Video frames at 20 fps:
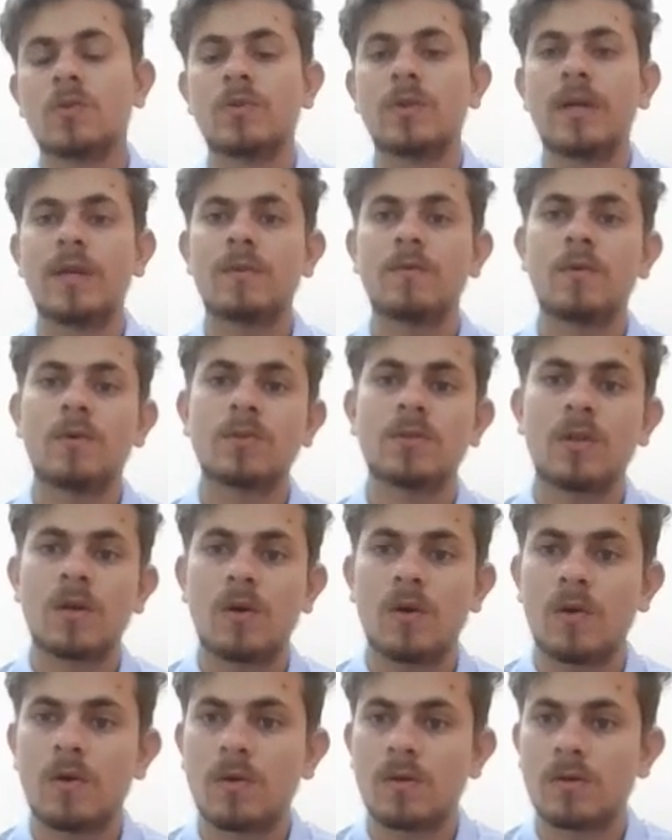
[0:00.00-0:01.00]
so that was
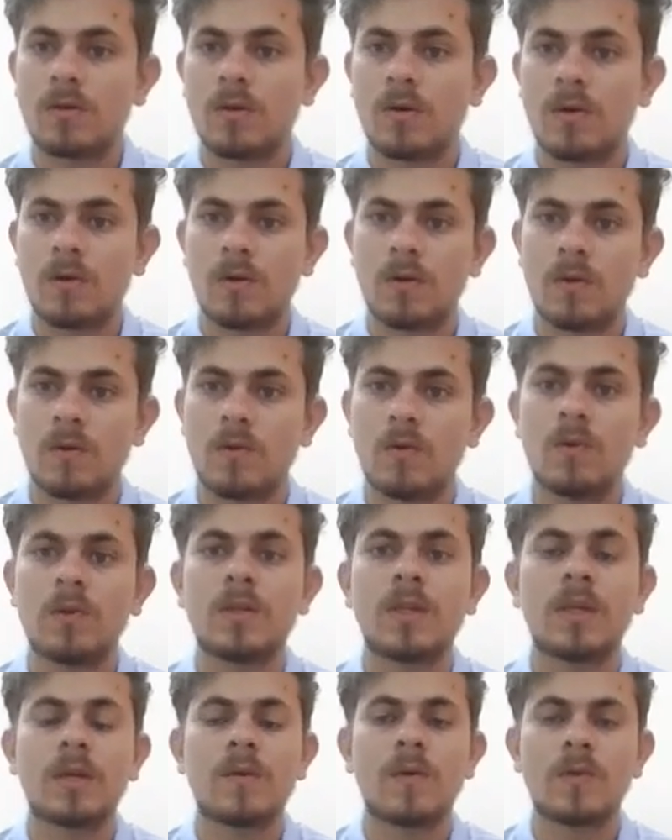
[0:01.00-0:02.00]
the whole
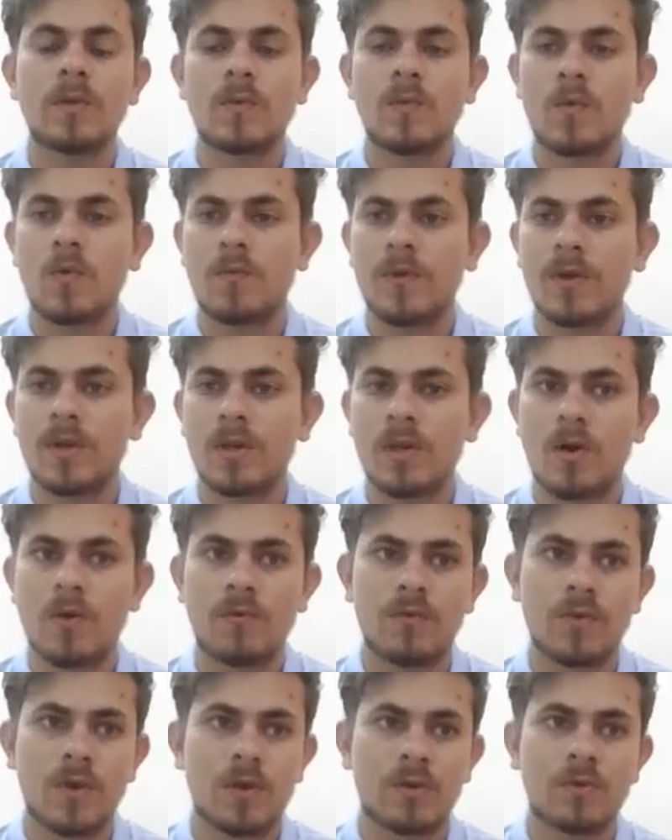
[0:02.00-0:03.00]
thing of the movie.
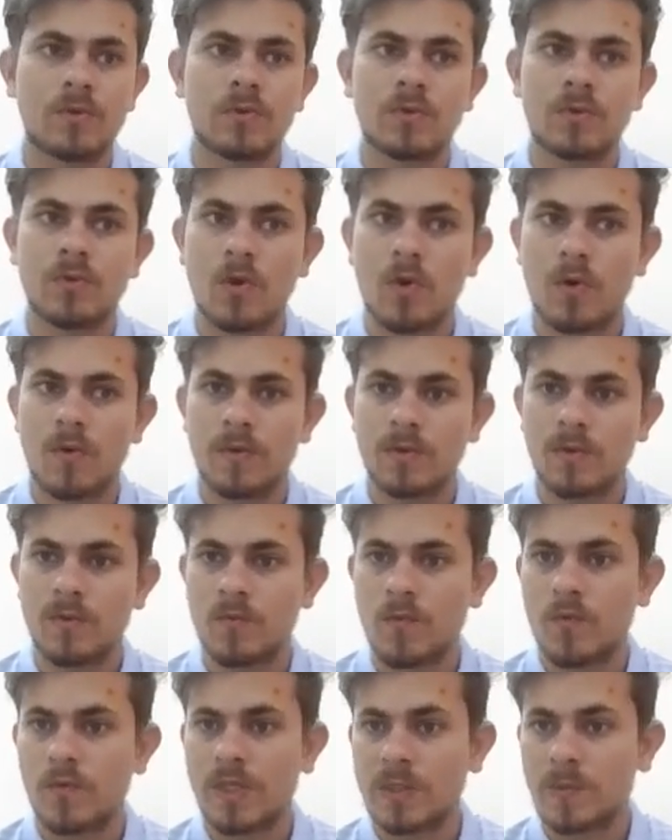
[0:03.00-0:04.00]
Now we are going to talk about the
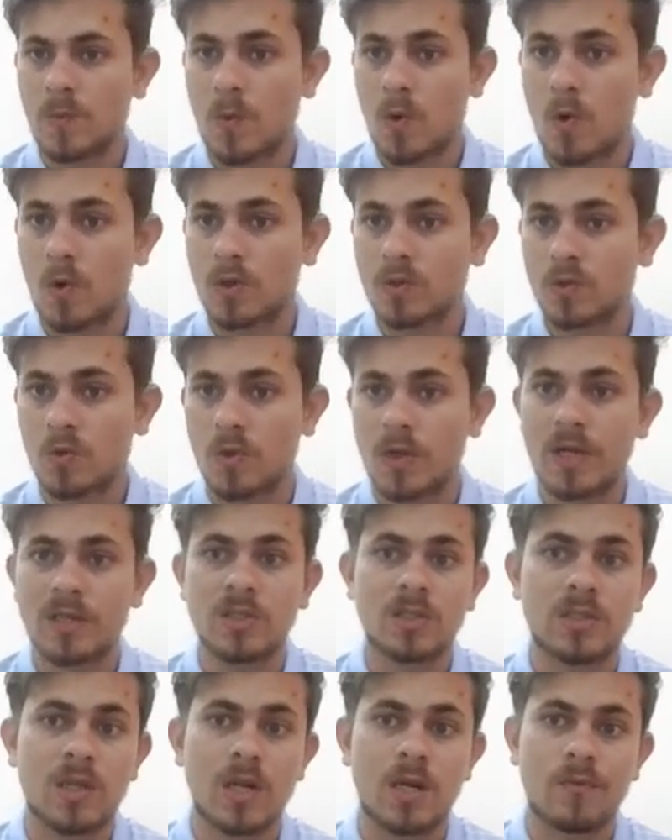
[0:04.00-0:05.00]
movie's plot. So
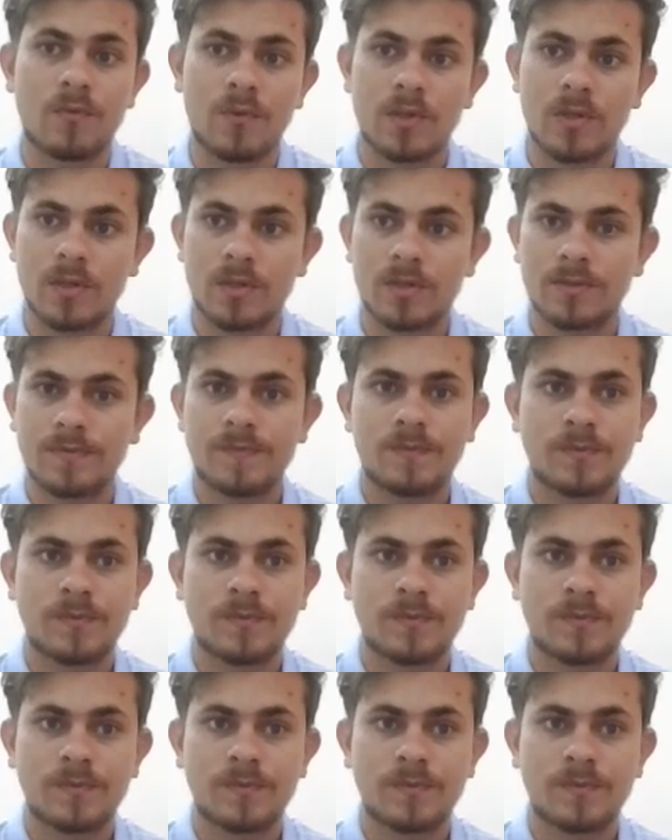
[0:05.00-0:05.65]
let's start with it.